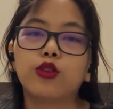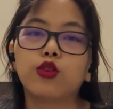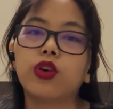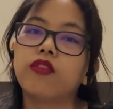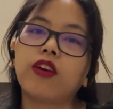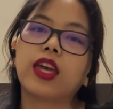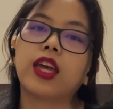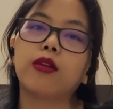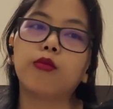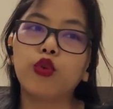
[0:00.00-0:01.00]
So if I
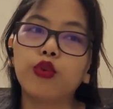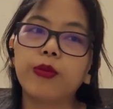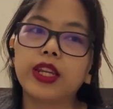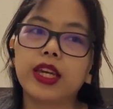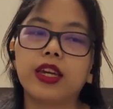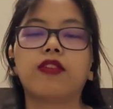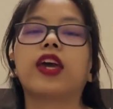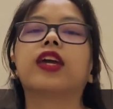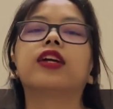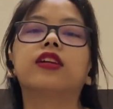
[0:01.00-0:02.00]
get more money, if
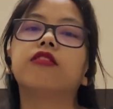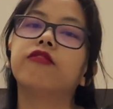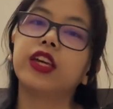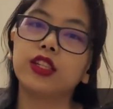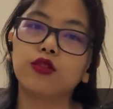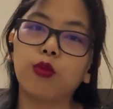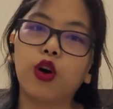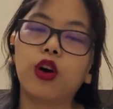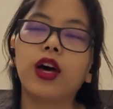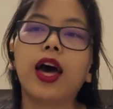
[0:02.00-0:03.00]
I get invest more,